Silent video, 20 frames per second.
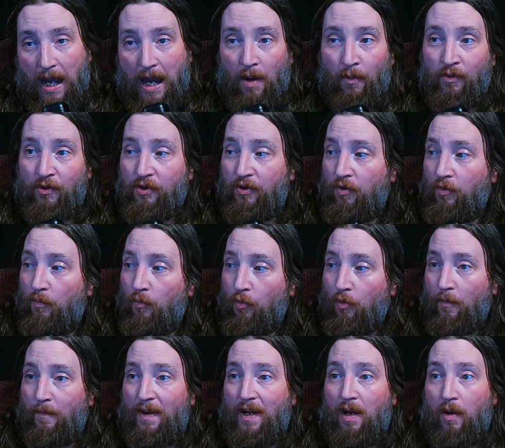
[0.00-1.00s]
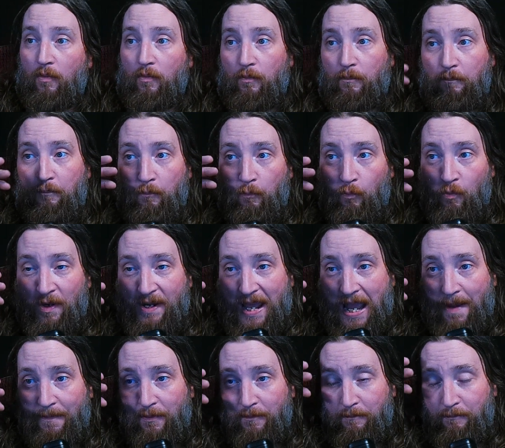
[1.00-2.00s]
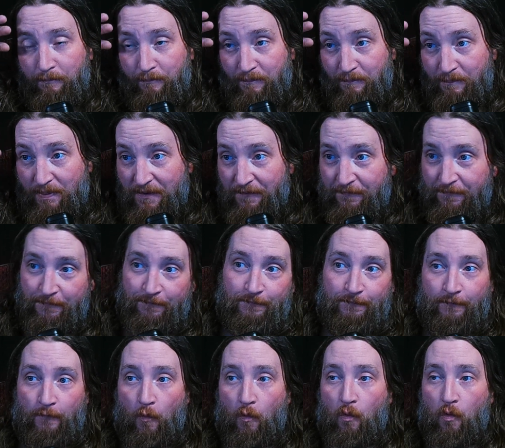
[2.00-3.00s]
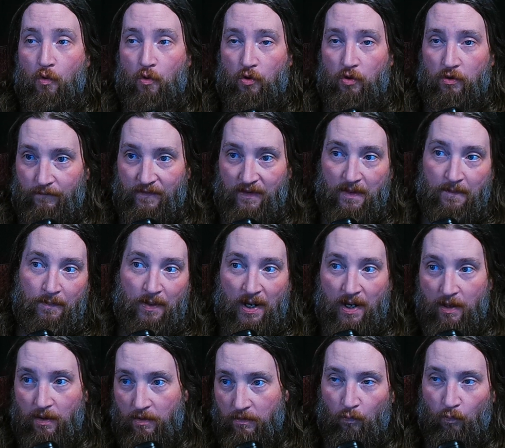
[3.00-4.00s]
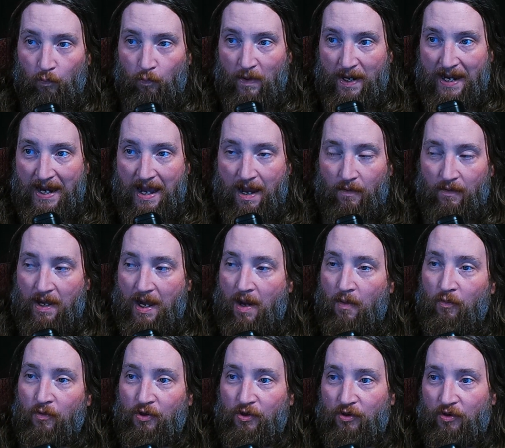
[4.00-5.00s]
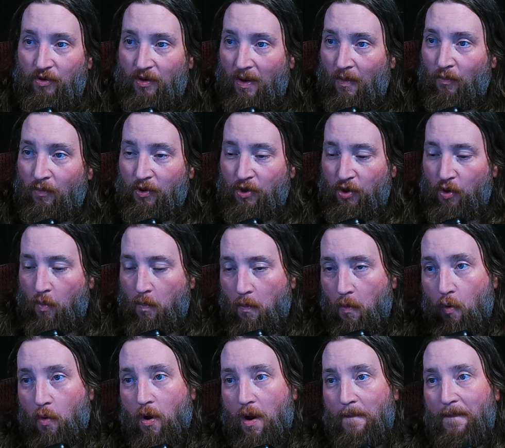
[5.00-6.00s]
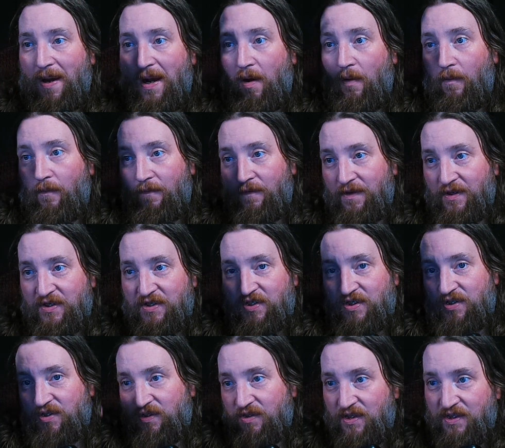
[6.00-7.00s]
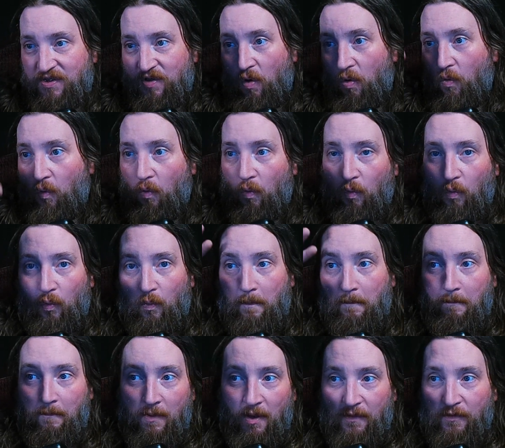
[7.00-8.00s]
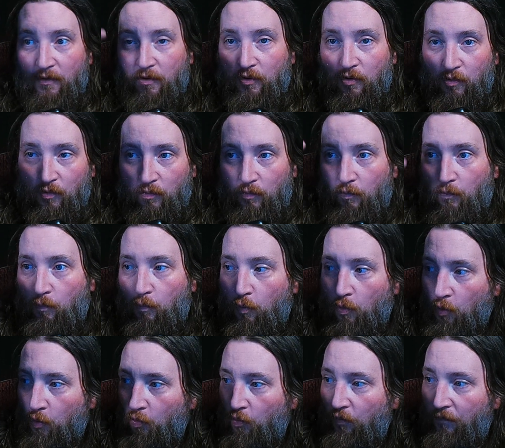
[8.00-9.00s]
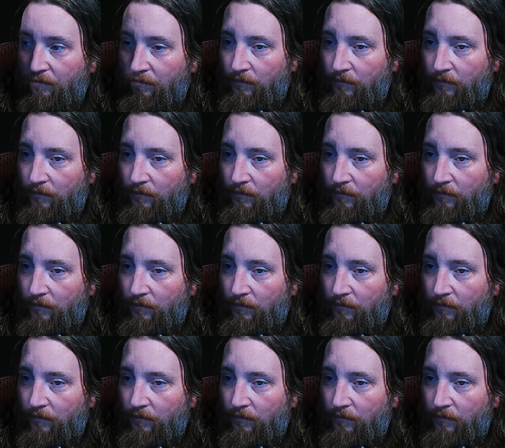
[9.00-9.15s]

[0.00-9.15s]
I want to know more about what happened before the Empire went out. I want to know more about this whole Mother World